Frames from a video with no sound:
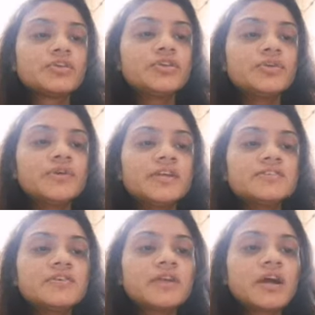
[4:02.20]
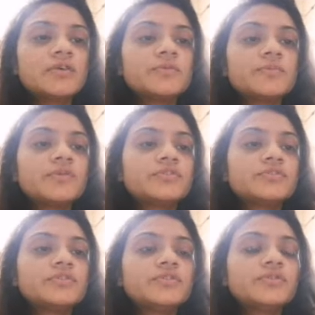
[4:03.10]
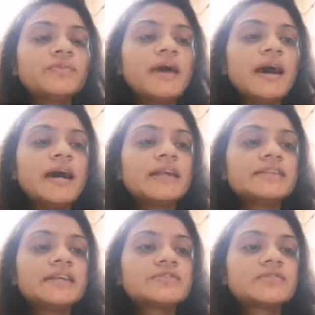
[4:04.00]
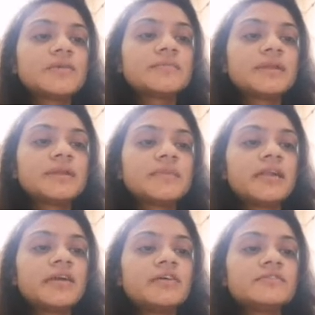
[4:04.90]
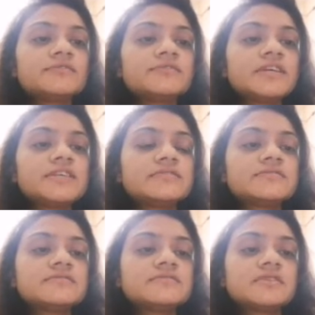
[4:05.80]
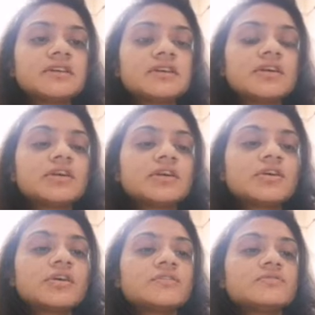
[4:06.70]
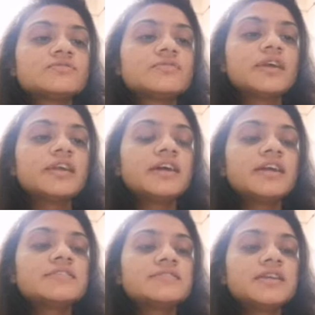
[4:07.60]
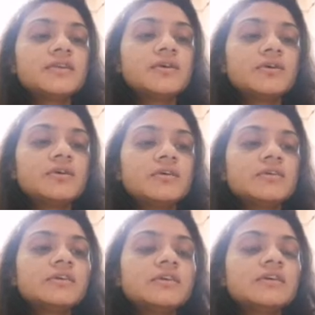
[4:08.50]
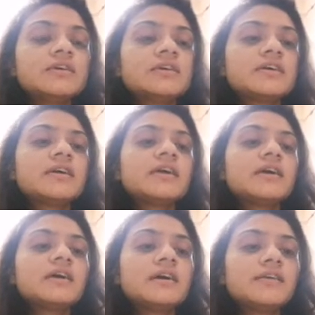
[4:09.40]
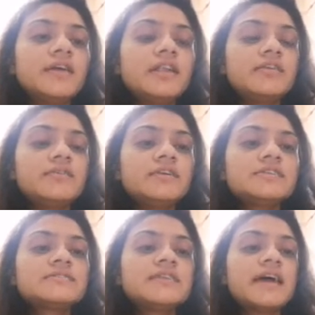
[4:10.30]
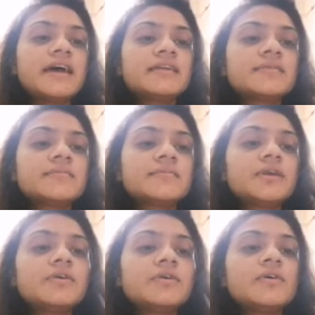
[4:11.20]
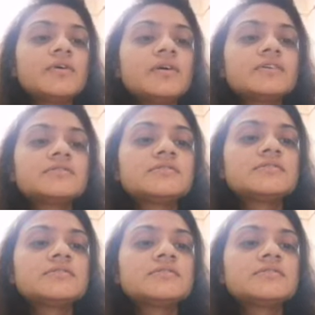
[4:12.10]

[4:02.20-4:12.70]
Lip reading: Q is your output, Q bar, that is complement of this. So here 0 value is there because